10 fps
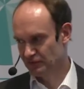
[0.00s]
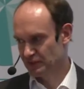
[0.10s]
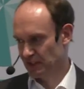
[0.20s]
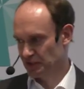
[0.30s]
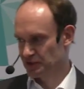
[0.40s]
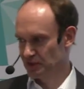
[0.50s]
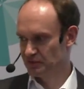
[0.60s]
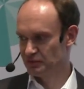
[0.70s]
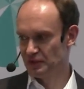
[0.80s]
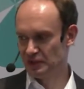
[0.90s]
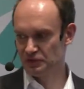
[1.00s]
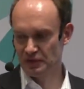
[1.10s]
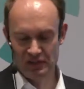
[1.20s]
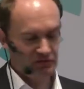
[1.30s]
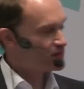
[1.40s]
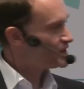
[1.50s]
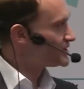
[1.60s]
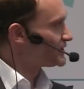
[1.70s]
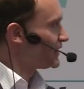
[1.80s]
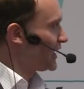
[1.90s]
and we touched it. We need to have
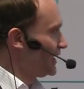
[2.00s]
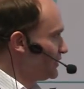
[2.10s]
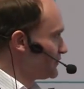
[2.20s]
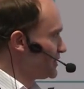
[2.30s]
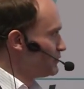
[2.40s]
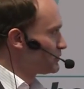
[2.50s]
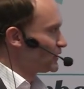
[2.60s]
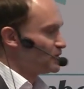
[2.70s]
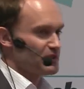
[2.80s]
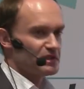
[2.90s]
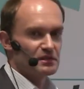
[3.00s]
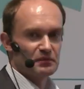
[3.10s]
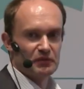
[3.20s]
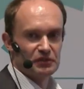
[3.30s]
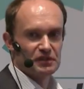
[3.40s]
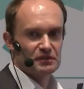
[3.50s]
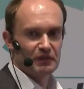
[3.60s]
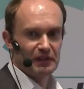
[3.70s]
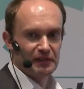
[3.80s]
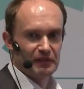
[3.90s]
this IMT process, which is
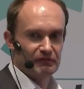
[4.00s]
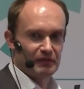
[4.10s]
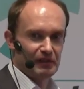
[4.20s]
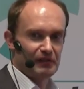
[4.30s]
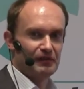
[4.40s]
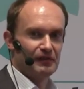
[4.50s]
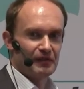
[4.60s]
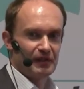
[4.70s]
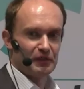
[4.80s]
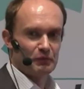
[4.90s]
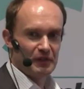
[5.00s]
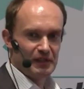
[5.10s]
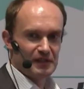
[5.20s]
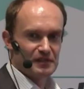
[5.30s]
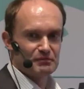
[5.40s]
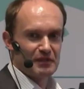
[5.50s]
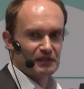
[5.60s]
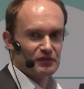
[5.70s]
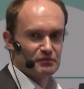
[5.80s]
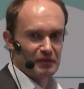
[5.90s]
well underway, as
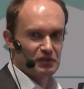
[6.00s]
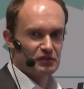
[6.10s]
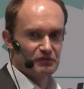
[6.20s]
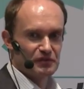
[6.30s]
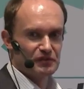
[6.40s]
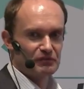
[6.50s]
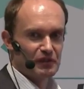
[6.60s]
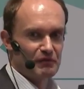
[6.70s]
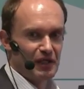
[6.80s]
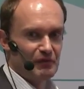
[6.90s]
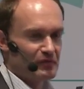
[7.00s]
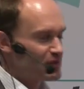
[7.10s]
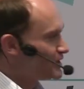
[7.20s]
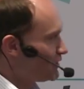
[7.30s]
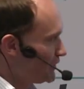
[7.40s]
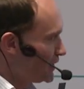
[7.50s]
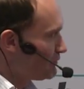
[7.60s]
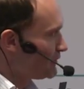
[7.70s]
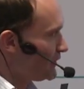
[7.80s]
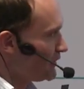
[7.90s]
Magnus mentioned, with the requirements coming up,